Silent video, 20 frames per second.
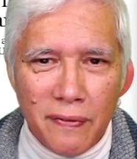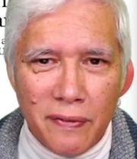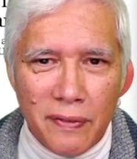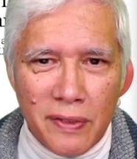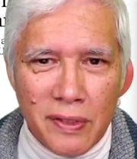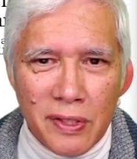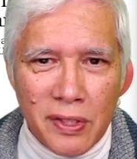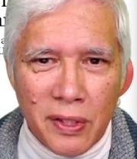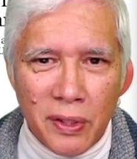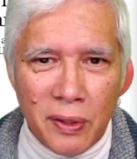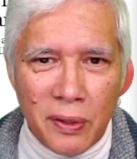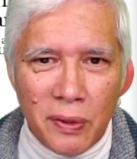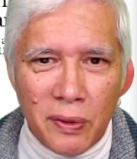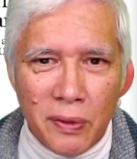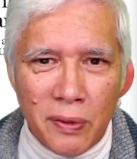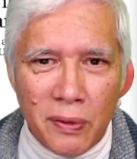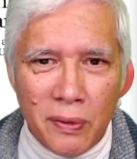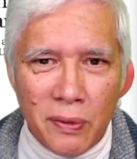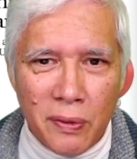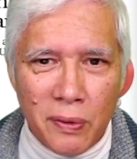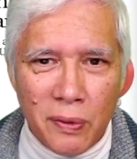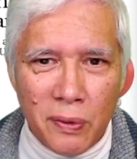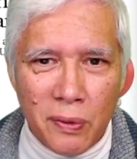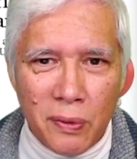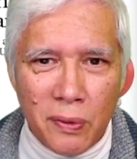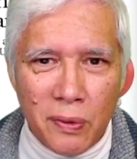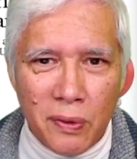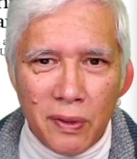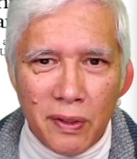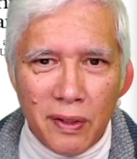
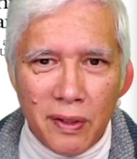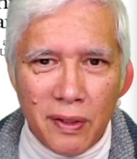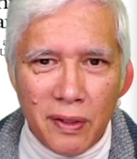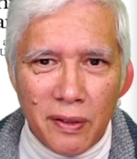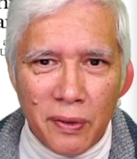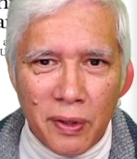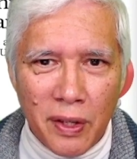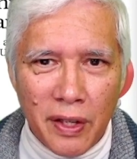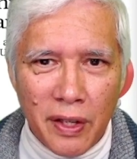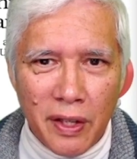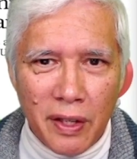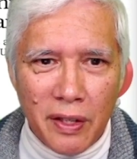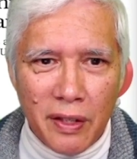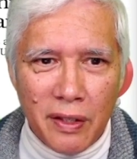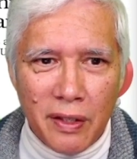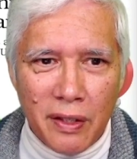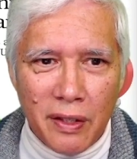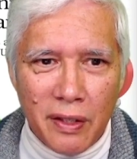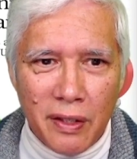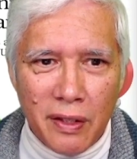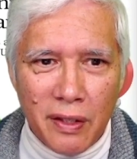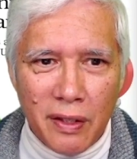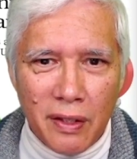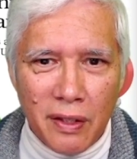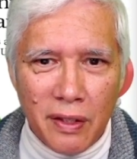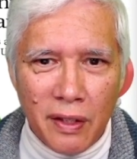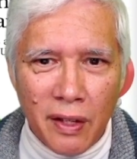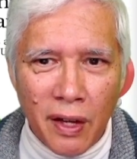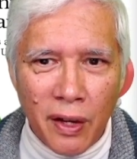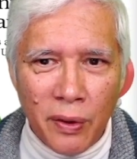So, right,
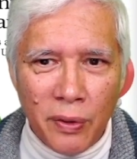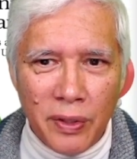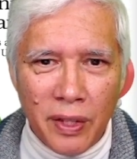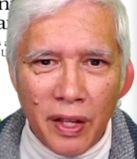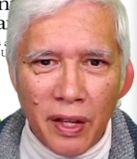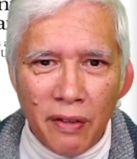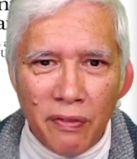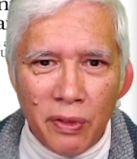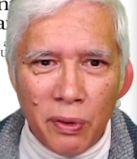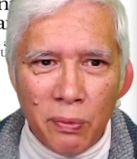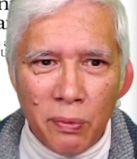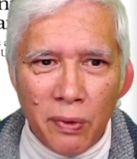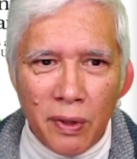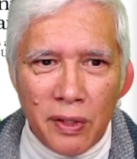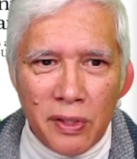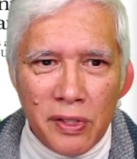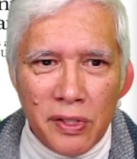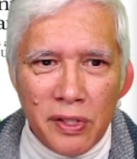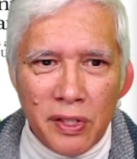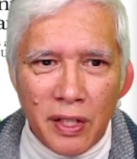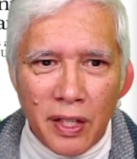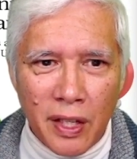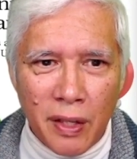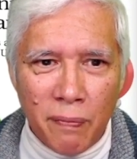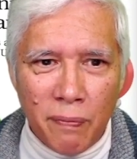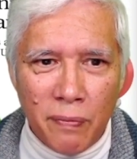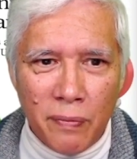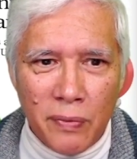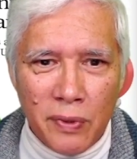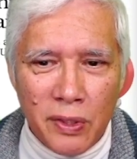I only have the one
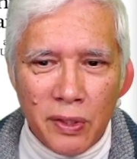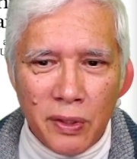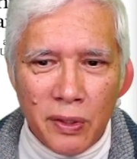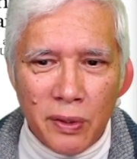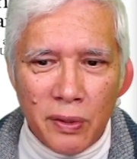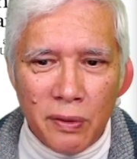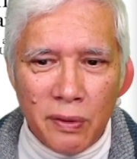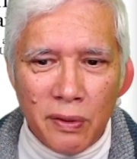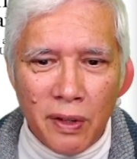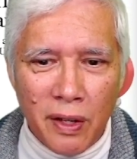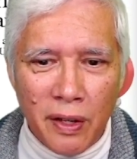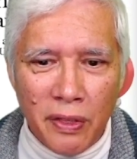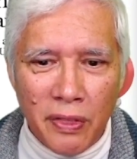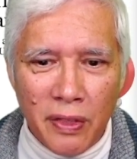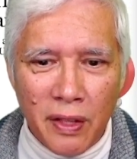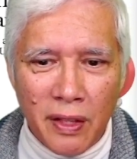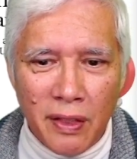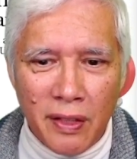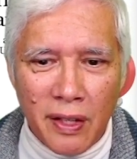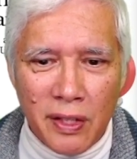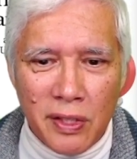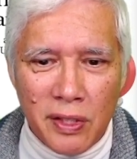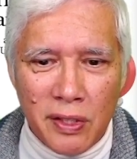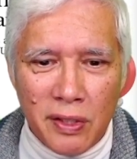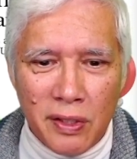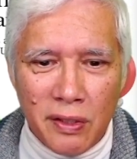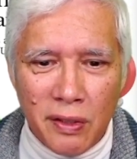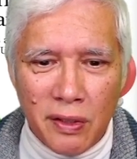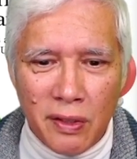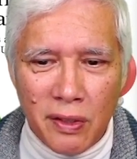scheme, so I think
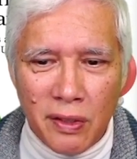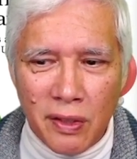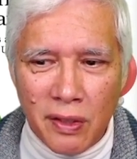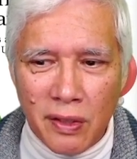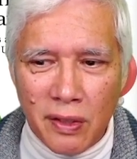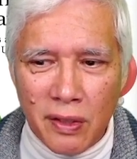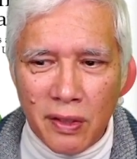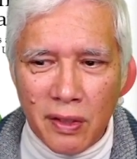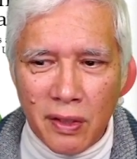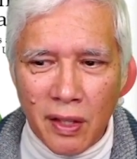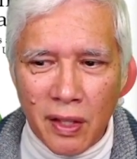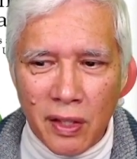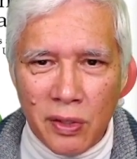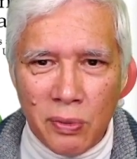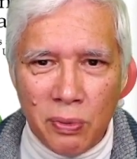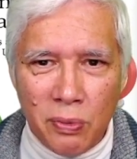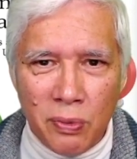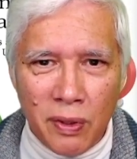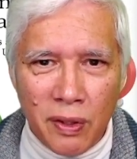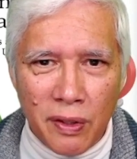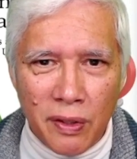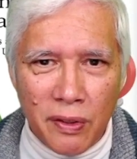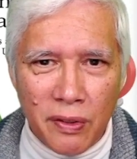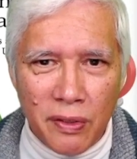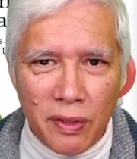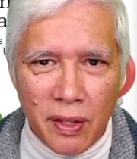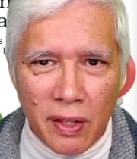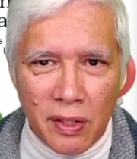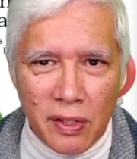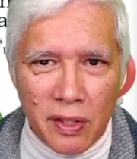that's where
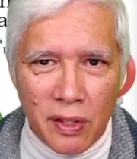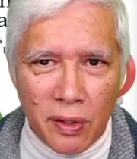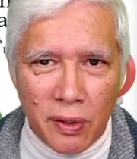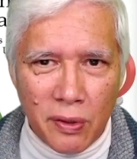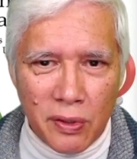things go.